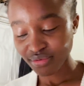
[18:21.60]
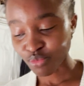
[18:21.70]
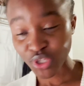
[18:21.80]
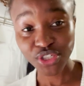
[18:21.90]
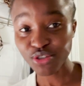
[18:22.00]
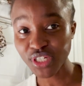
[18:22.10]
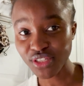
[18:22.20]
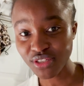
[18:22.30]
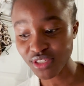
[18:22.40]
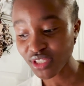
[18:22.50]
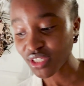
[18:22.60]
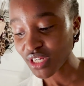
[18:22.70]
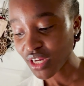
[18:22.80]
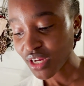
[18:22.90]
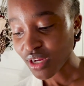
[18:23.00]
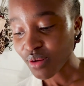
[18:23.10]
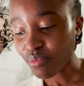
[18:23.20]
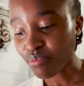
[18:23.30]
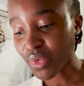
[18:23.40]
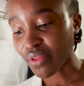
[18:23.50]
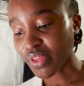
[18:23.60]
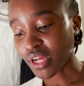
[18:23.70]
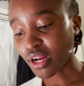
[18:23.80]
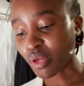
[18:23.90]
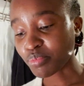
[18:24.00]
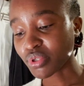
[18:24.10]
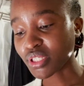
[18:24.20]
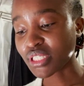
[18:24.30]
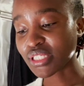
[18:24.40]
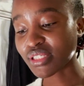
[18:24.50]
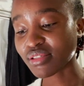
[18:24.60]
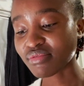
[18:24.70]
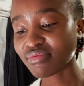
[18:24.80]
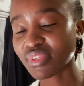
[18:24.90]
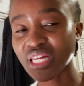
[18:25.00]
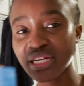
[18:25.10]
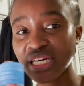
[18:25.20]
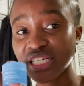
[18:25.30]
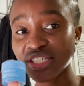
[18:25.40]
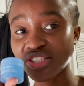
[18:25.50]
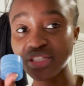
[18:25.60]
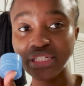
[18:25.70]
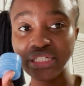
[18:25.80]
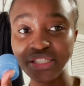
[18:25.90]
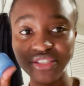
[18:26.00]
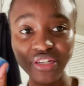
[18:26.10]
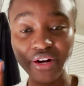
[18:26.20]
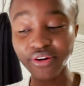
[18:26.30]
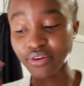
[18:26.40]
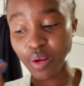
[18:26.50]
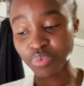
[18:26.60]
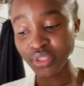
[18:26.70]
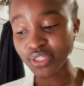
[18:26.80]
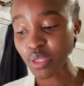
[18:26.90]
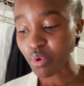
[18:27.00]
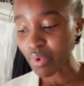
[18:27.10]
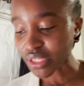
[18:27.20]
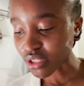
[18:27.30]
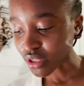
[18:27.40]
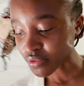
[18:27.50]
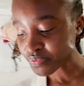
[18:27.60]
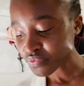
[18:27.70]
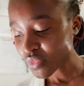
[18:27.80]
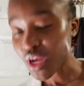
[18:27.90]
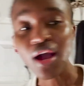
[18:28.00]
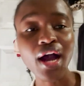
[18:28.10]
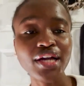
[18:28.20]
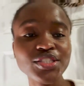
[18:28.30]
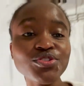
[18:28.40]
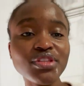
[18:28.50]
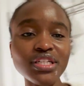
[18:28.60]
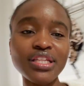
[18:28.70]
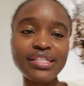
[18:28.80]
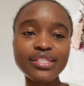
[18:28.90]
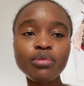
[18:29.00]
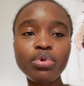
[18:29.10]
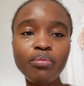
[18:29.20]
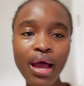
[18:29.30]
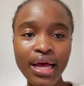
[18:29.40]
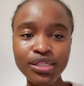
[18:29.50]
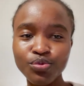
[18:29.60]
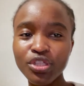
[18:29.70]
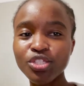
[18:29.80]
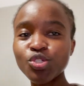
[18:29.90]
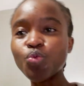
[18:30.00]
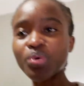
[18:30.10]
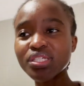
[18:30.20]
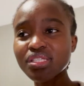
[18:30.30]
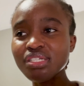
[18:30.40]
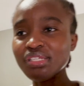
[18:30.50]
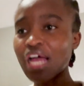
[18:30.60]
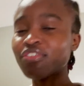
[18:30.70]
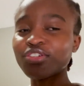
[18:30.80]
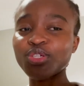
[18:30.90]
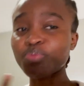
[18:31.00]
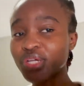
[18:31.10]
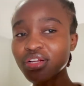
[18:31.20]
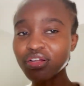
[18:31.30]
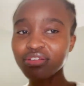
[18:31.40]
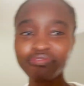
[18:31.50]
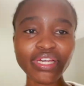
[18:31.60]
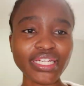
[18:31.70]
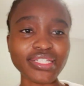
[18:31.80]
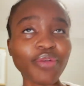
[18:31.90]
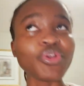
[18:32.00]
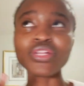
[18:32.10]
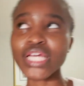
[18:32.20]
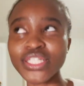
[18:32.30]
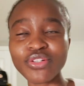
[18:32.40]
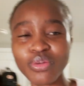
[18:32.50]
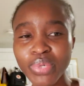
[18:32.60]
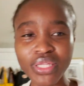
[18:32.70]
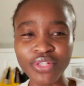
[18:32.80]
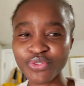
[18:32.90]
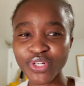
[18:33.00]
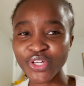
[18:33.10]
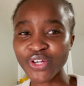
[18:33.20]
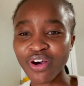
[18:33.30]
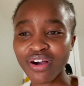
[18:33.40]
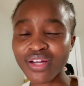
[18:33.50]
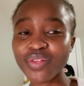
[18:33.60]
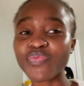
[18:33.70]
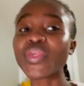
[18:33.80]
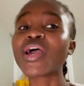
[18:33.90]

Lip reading: moisturizer, and then I put this Laneige, I don't know, I put this sleeping mask on. I used to think that sleeping mask was the stupidest things ever, because you put it on your face and when you lie down on your pillow, it's already gone.